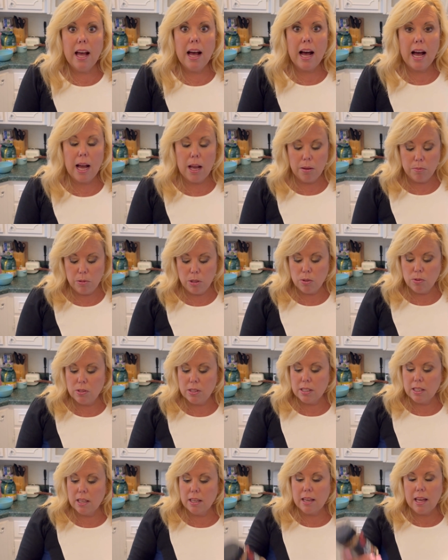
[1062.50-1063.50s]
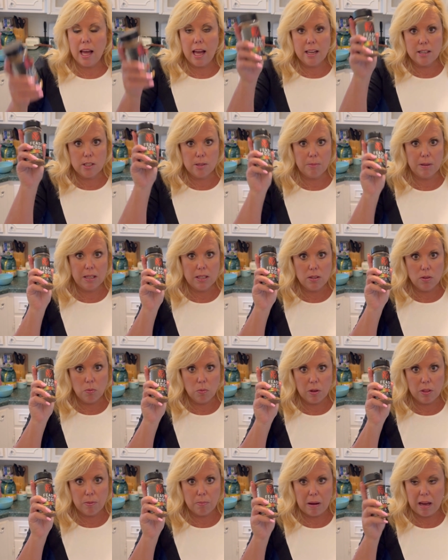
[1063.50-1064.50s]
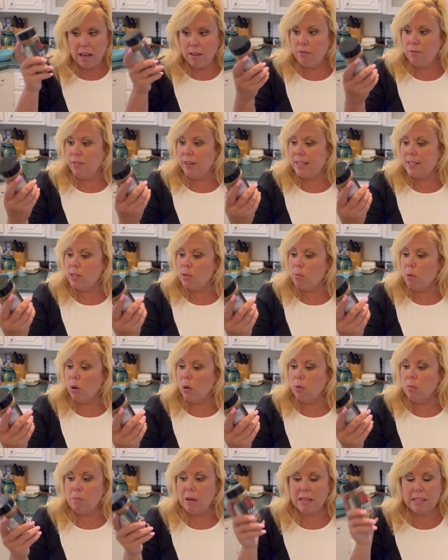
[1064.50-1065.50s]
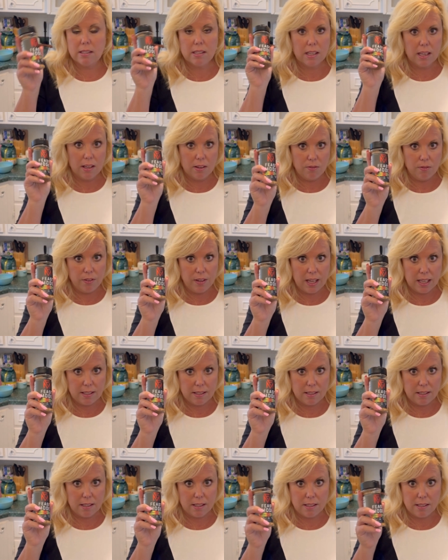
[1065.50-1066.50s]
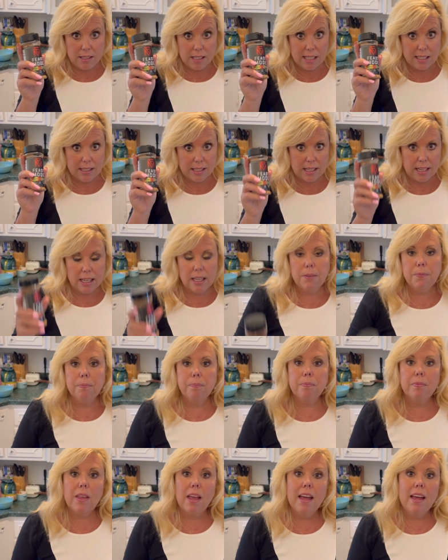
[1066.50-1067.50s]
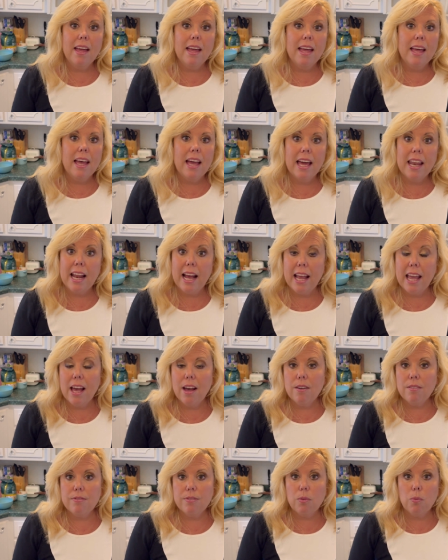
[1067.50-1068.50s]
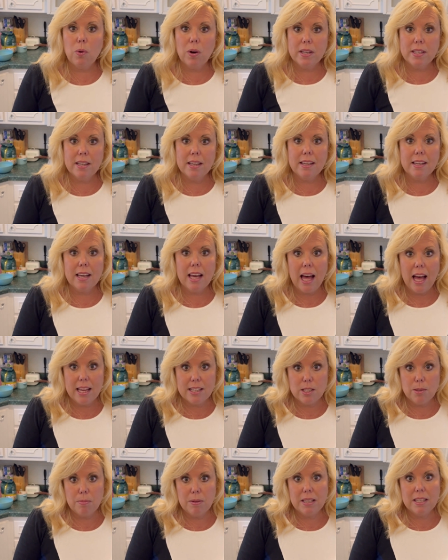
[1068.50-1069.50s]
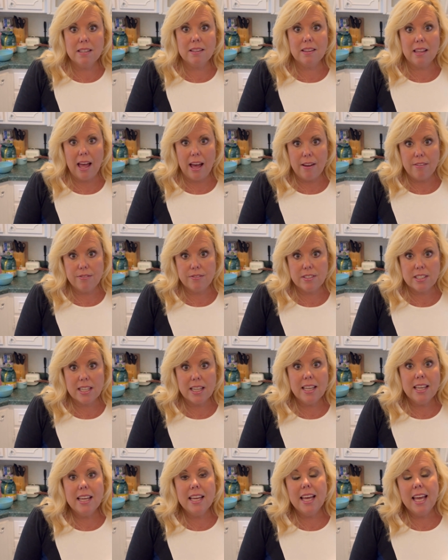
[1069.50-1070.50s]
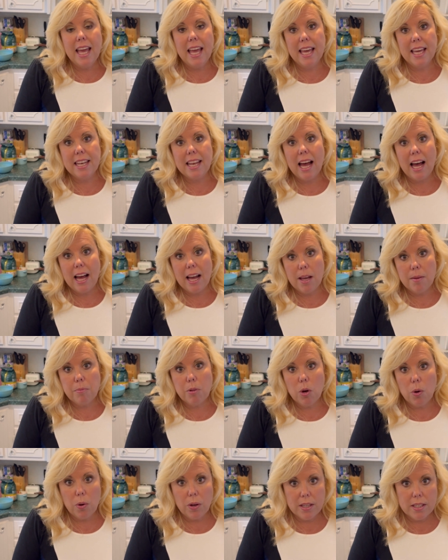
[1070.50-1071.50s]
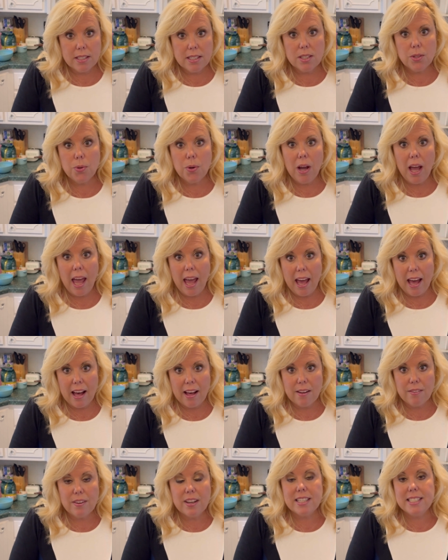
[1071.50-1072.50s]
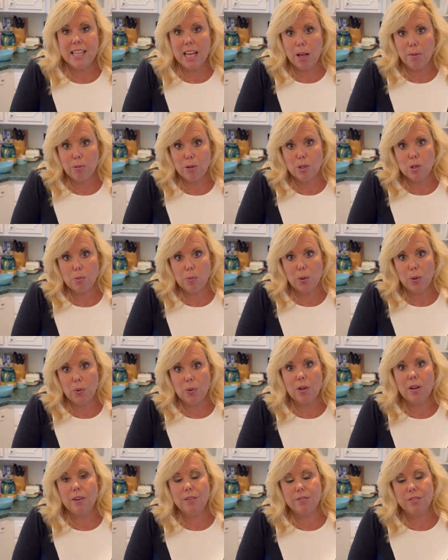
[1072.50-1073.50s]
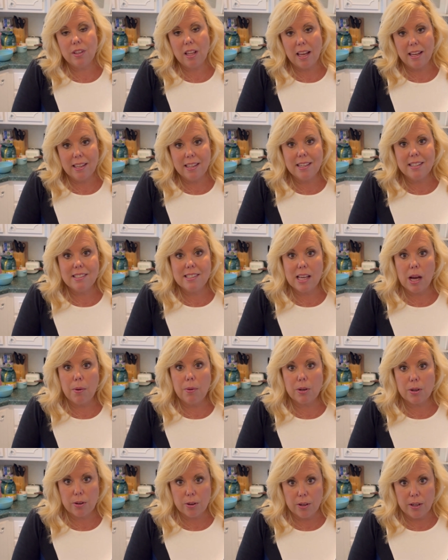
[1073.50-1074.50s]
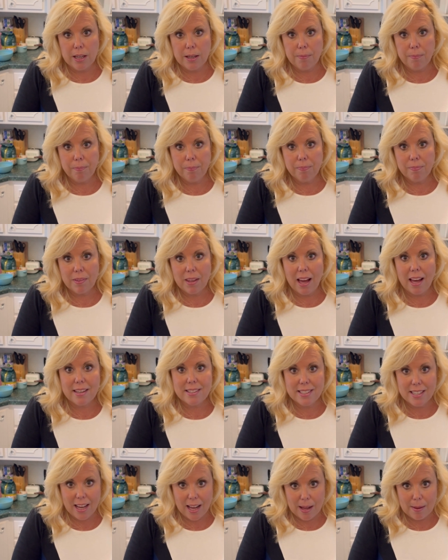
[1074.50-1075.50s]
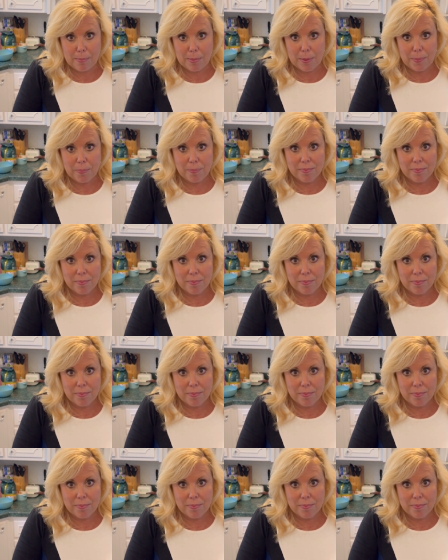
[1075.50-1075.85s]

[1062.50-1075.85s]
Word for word: I'm using a condiment with my Feast Mode Mexican Fiesta seasoning, and I have one condiment left. And I'm going to have a tablespoon of light sour cream on top.